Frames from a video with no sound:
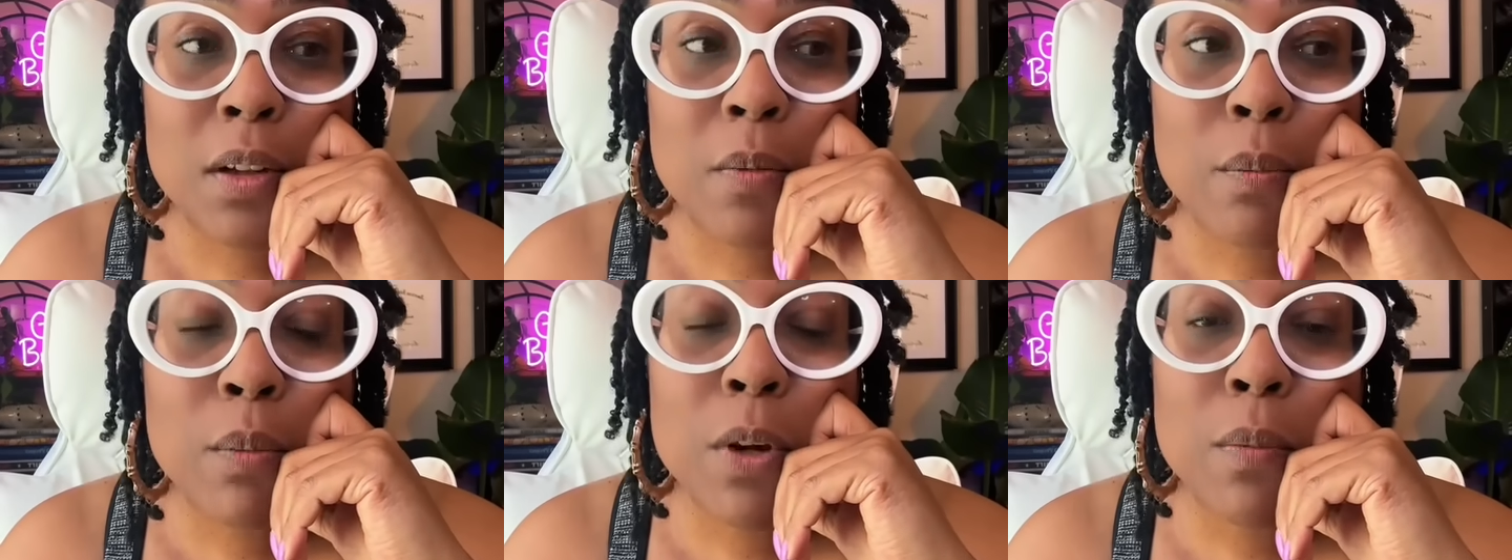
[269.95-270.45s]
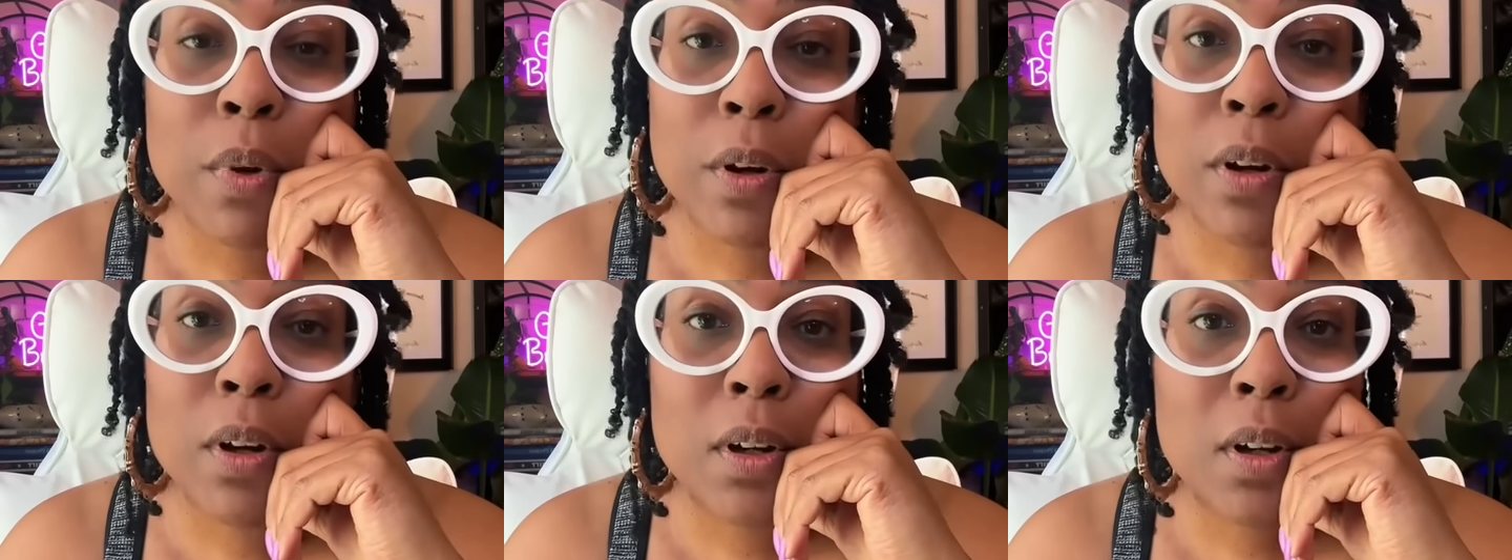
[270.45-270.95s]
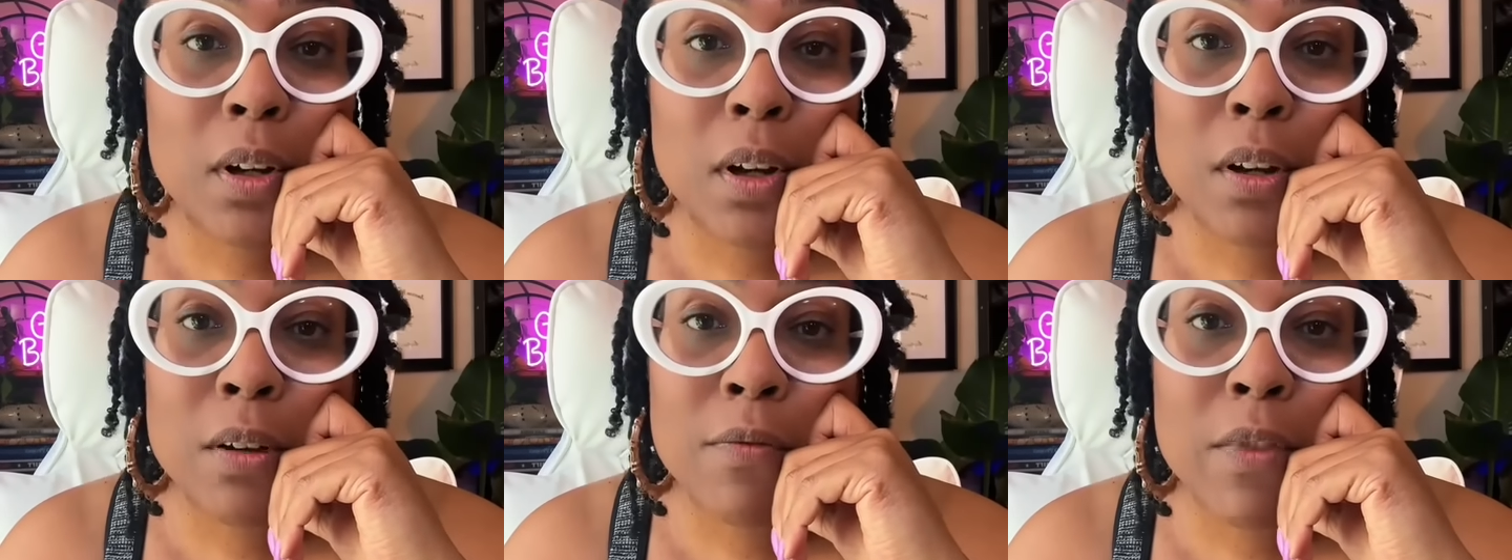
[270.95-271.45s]
member
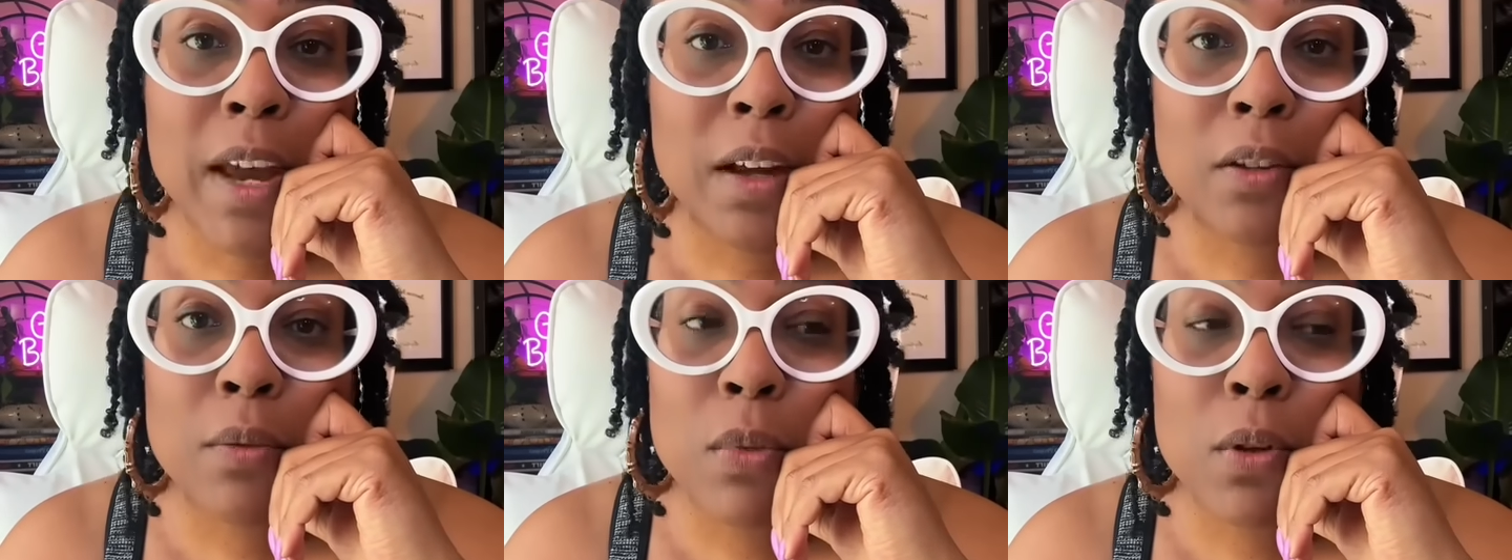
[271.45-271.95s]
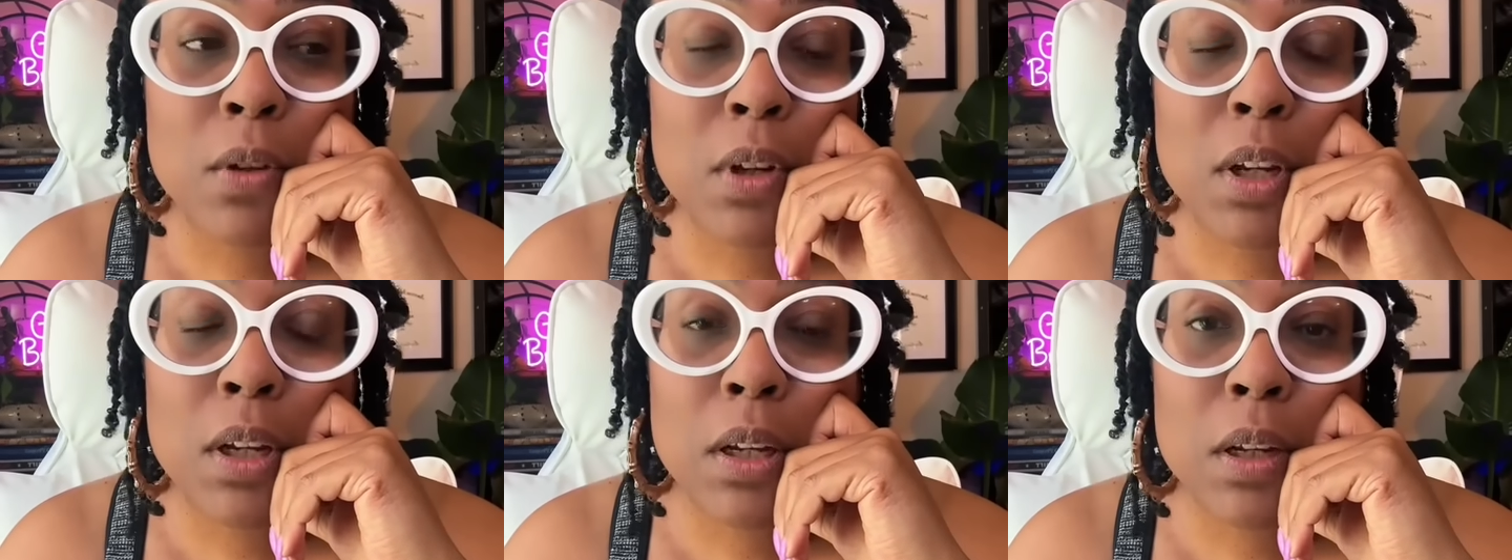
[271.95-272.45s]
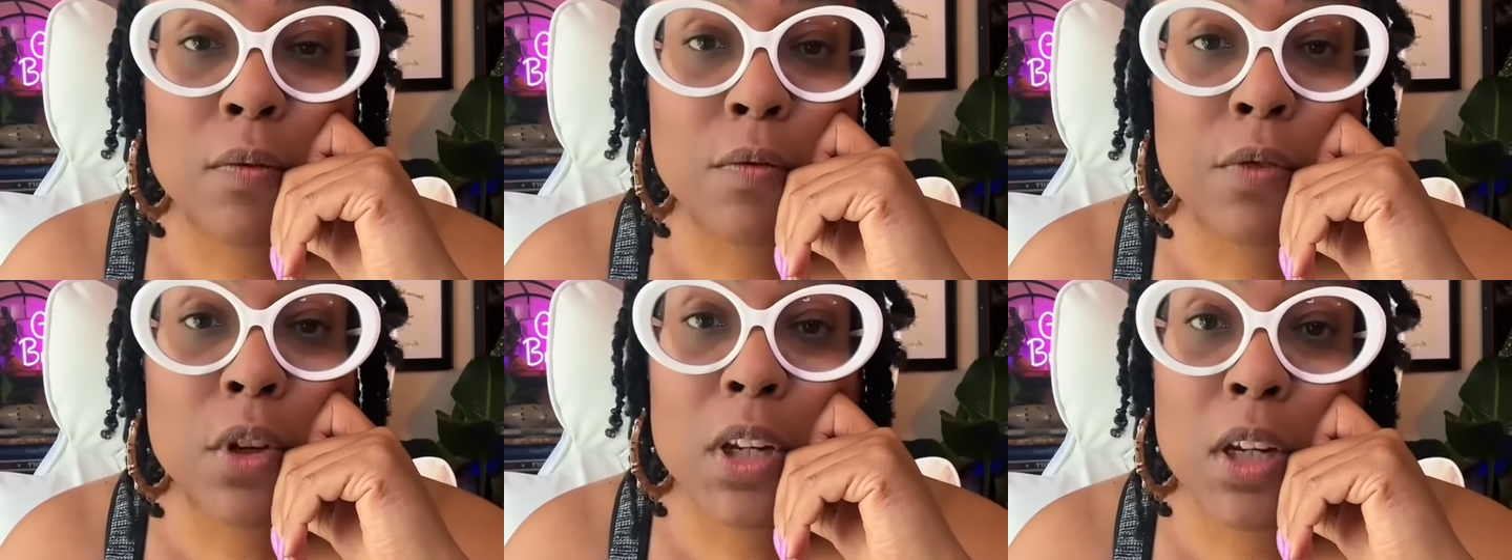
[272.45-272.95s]
of that community
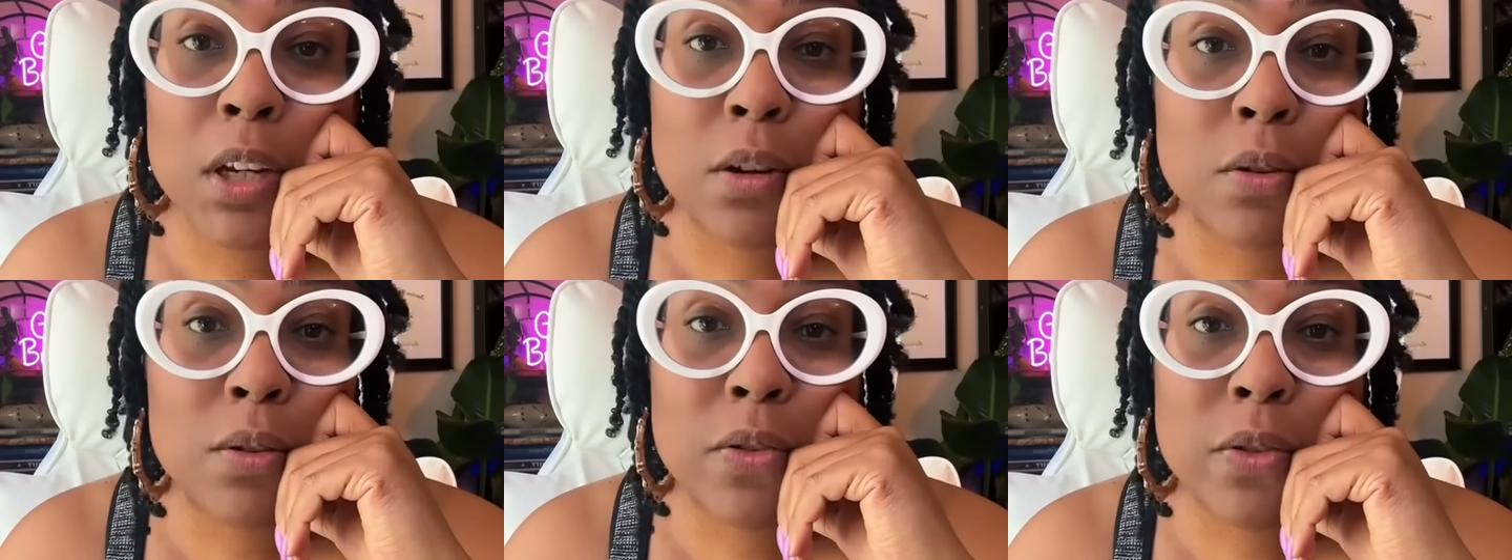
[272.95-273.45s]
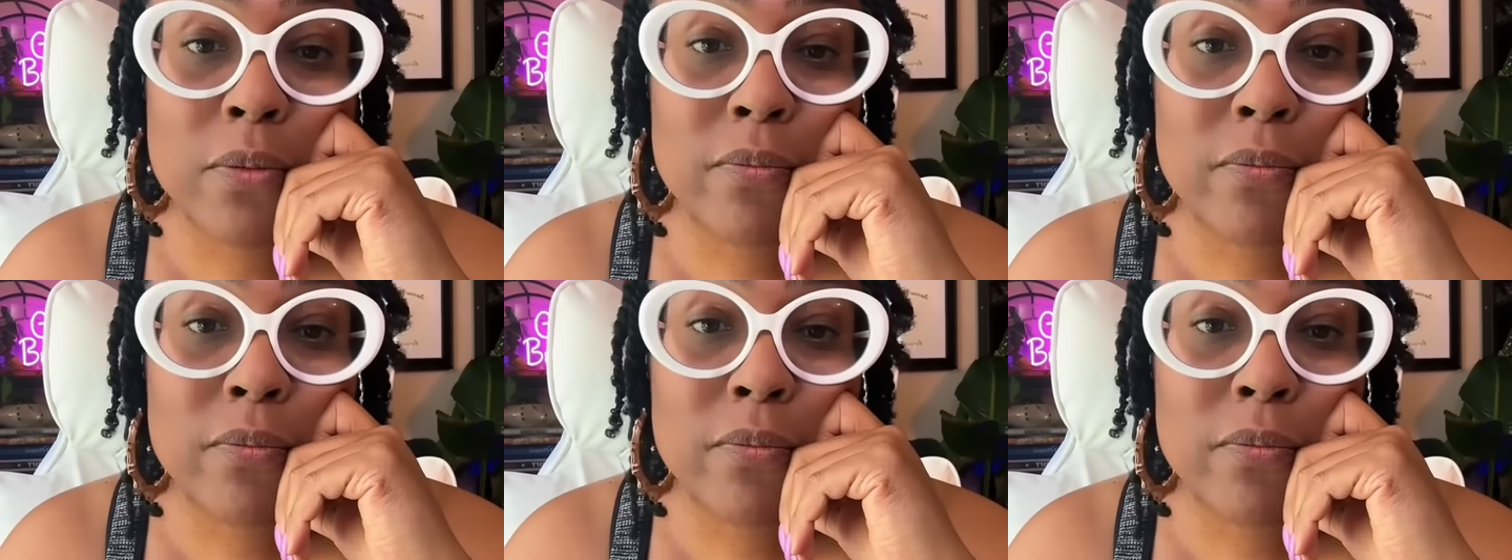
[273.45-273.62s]
for years.